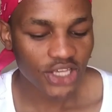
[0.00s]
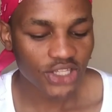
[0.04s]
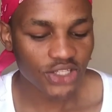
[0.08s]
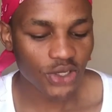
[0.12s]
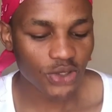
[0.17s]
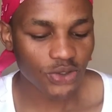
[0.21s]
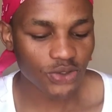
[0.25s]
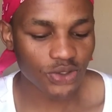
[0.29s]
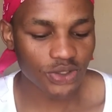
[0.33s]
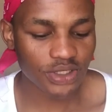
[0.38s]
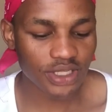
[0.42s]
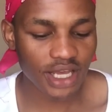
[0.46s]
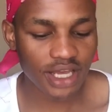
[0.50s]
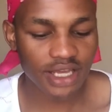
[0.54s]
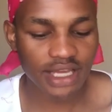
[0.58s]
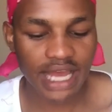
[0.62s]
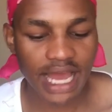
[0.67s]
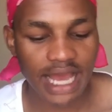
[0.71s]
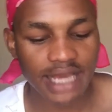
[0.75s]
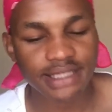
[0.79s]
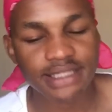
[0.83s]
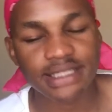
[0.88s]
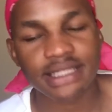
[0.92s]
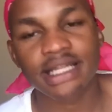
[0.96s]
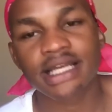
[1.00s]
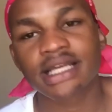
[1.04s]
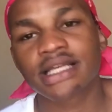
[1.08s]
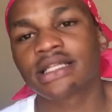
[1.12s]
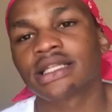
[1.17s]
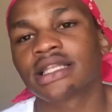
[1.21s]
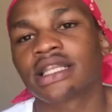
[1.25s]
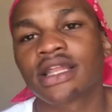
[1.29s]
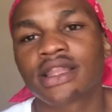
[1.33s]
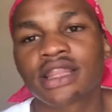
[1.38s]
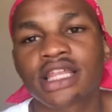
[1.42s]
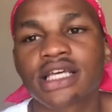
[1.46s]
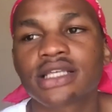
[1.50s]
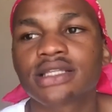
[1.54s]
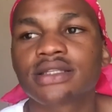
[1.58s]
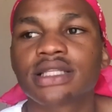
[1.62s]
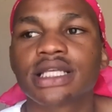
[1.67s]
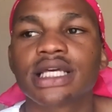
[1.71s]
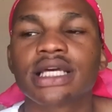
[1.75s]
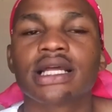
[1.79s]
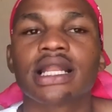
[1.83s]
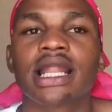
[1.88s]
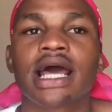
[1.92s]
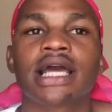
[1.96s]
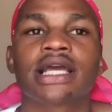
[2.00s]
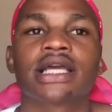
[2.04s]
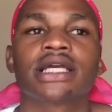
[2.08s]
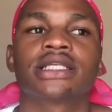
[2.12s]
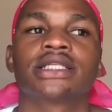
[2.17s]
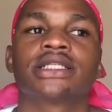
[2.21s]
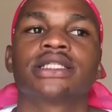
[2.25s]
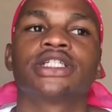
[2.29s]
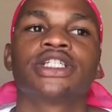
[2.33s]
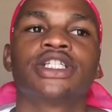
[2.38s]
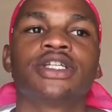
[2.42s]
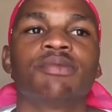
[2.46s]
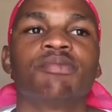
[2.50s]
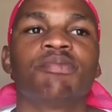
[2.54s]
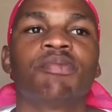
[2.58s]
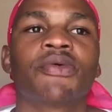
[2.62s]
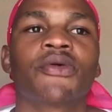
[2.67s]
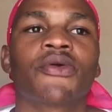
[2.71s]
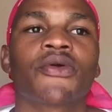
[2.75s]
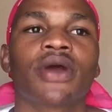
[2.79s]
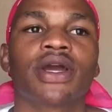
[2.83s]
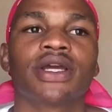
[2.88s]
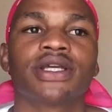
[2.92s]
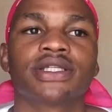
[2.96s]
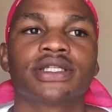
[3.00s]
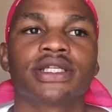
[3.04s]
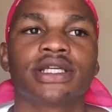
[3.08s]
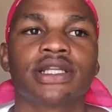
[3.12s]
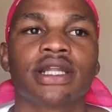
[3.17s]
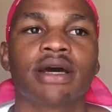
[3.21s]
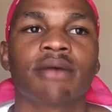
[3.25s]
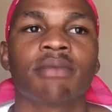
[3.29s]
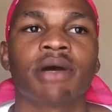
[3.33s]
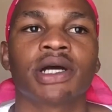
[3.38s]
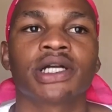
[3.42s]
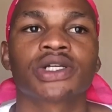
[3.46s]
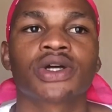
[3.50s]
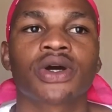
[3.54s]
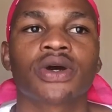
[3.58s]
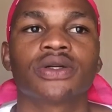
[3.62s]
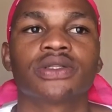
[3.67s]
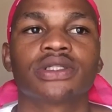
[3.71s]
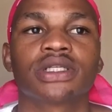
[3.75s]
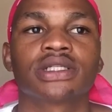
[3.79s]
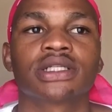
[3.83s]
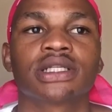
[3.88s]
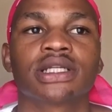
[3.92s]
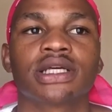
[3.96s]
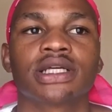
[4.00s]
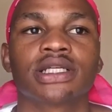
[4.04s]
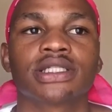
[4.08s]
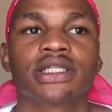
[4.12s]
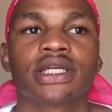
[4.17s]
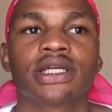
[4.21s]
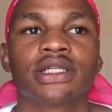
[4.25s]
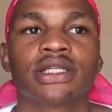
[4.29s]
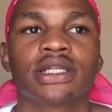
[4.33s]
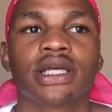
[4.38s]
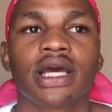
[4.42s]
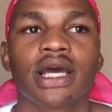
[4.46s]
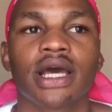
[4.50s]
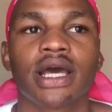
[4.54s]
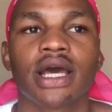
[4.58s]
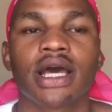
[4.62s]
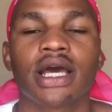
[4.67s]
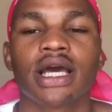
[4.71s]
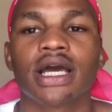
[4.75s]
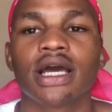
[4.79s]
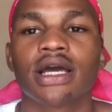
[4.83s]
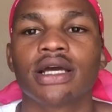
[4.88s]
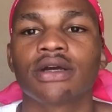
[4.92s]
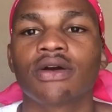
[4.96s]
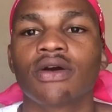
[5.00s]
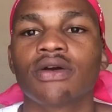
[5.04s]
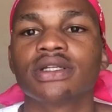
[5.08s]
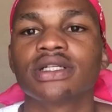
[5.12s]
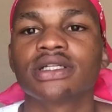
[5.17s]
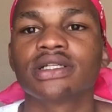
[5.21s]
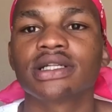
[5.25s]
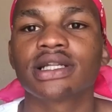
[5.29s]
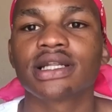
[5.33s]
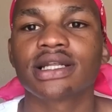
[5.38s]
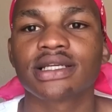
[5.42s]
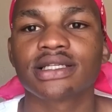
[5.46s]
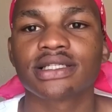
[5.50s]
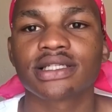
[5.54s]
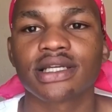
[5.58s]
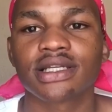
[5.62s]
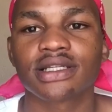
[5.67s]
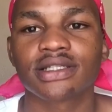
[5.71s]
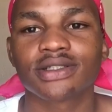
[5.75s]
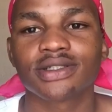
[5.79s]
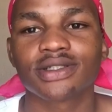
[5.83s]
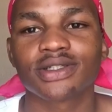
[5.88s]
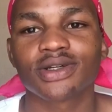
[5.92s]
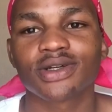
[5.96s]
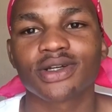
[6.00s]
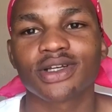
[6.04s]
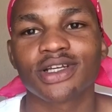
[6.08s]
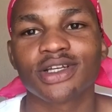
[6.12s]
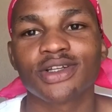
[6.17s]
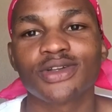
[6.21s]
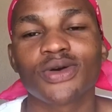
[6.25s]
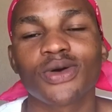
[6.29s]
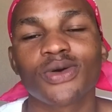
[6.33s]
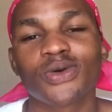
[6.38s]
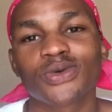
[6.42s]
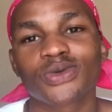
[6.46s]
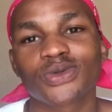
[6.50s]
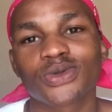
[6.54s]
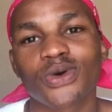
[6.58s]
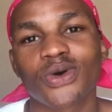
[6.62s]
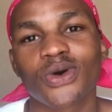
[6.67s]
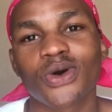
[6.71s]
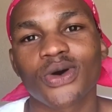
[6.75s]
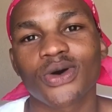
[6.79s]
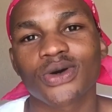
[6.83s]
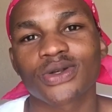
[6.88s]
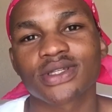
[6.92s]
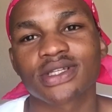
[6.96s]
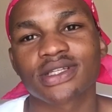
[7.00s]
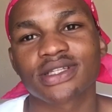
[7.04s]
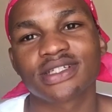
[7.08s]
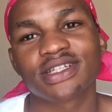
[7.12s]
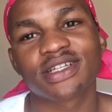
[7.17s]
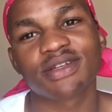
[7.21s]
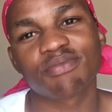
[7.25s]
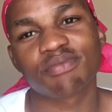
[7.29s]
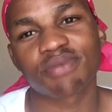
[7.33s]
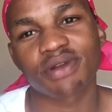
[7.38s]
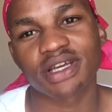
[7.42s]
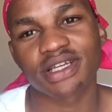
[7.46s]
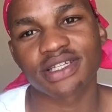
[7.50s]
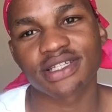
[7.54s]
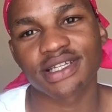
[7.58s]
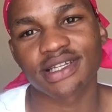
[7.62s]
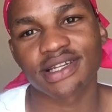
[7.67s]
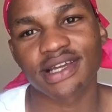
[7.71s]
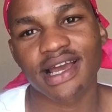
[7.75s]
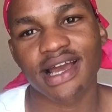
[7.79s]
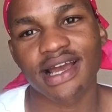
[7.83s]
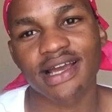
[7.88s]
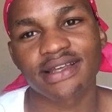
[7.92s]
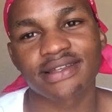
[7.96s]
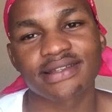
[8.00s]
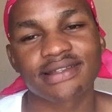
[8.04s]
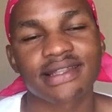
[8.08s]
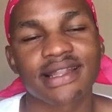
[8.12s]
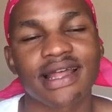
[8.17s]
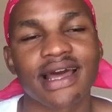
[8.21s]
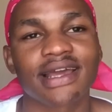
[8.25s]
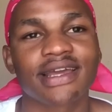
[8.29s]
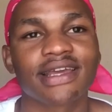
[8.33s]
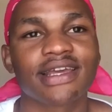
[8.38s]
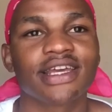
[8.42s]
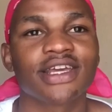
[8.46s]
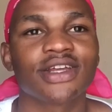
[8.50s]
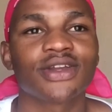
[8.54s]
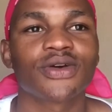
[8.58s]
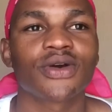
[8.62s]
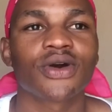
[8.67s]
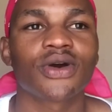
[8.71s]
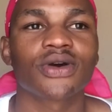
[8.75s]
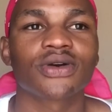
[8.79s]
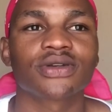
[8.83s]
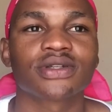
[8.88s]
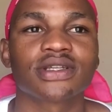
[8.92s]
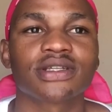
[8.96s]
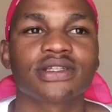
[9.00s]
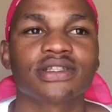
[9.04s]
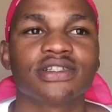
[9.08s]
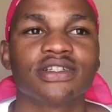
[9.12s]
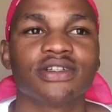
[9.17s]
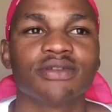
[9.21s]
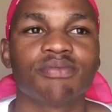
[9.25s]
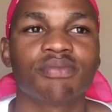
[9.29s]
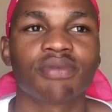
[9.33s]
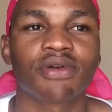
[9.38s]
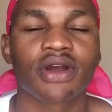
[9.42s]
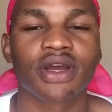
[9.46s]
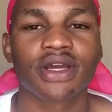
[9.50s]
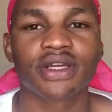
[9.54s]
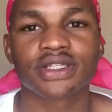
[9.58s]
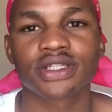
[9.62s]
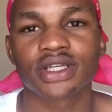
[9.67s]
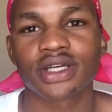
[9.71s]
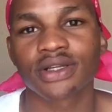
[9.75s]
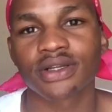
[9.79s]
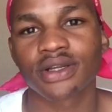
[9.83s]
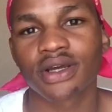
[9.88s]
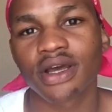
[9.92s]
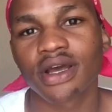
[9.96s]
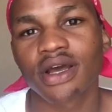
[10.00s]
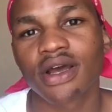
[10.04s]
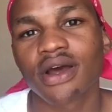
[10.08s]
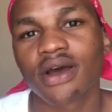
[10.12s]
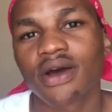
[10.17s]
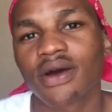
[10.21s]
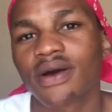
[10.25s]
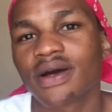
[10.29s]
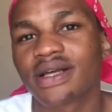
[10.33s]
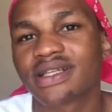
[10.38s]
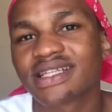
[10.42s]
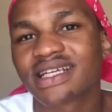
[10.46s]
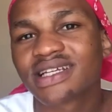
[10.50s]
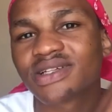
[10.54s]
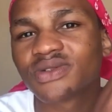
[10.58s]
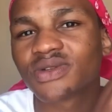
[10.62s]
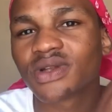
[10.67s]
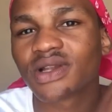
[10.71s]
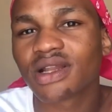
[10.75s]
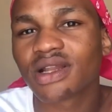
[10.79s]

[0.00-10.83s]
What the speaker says: So today, guys, the first thing, like, is depression about content creation. Content creation, it also causes depression, guys. Like, it causes depression. But